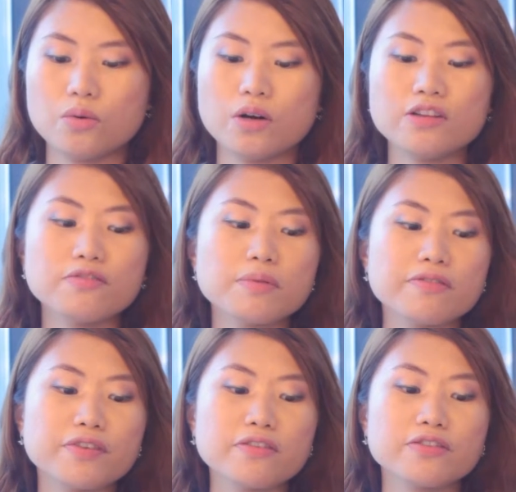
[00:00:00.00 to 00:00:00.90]
One of my
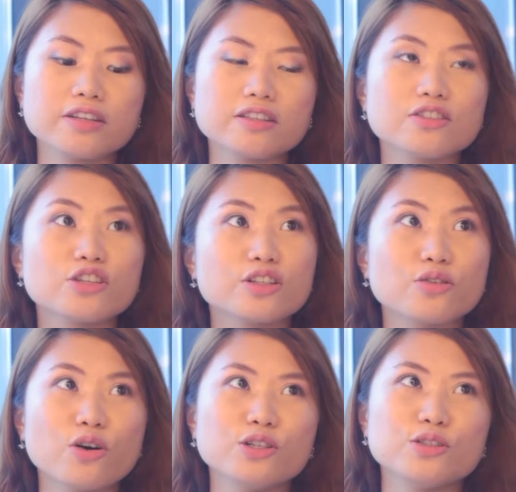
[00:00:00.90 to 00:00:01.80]
favorite
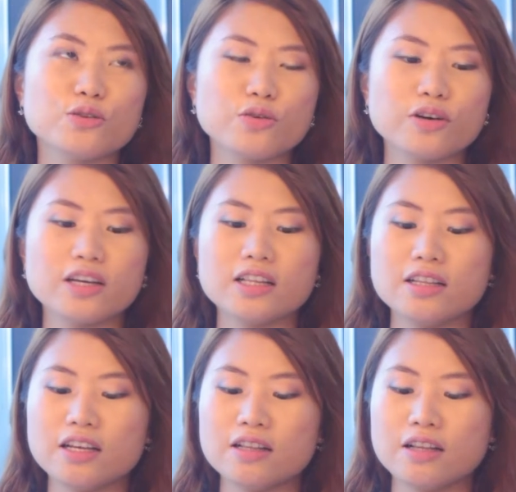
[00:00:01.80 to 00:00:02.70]
tricks also
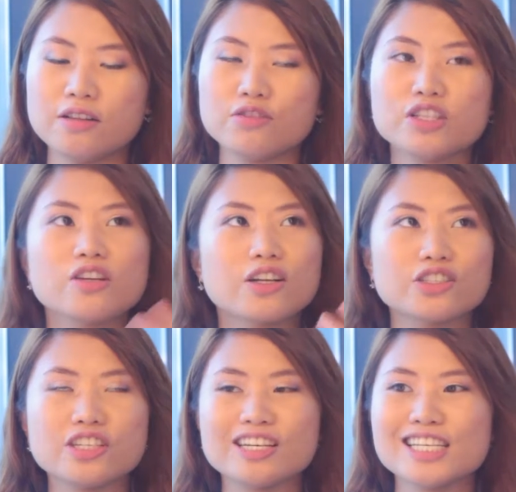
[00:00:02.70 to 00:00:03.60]
in
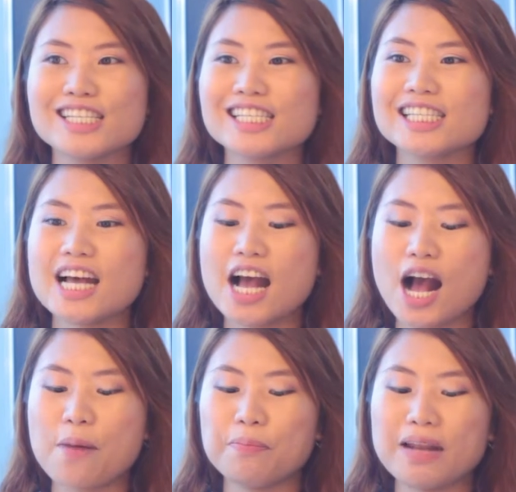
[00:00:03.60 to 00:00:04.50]
retouching is
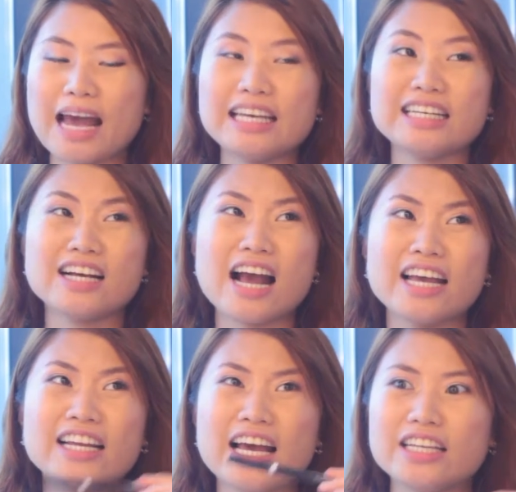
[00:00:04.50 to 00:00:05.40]
applying
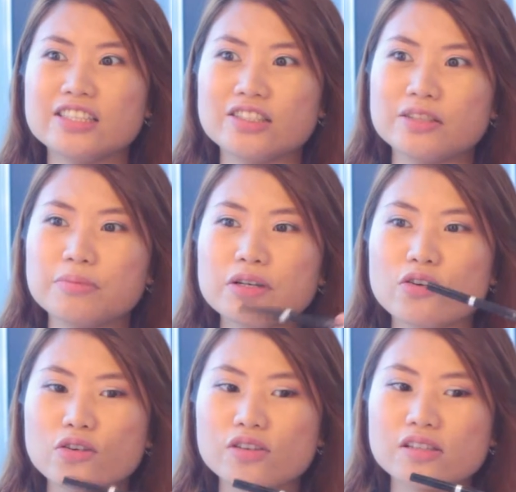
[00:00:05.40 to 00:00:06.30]
eyeliner,
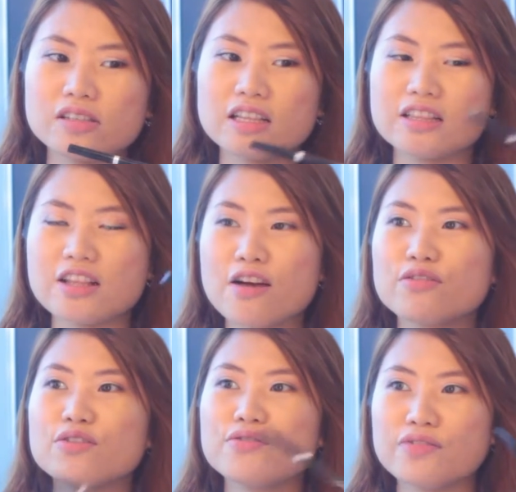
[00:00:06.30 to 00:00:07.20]
because it
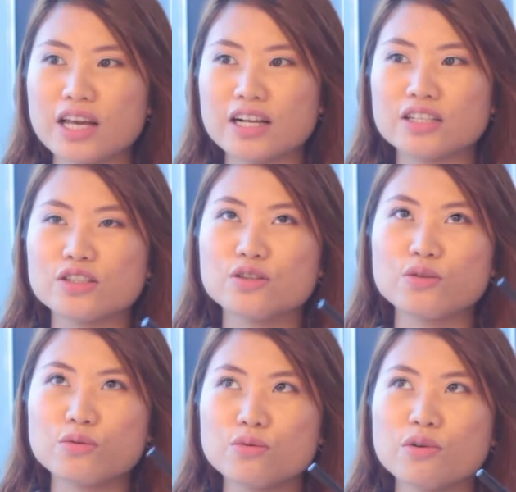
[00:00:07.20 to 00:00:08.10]
never fails
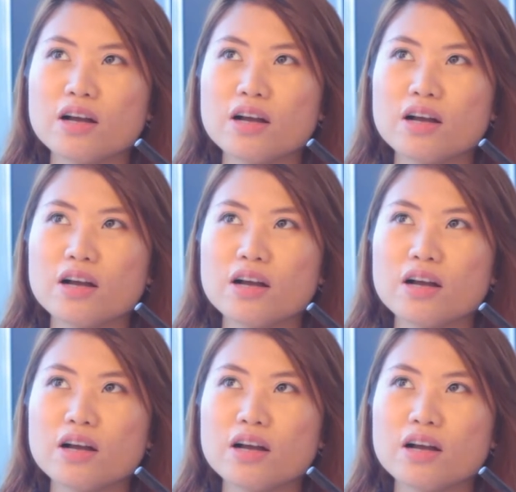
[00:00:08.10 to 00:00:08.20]
to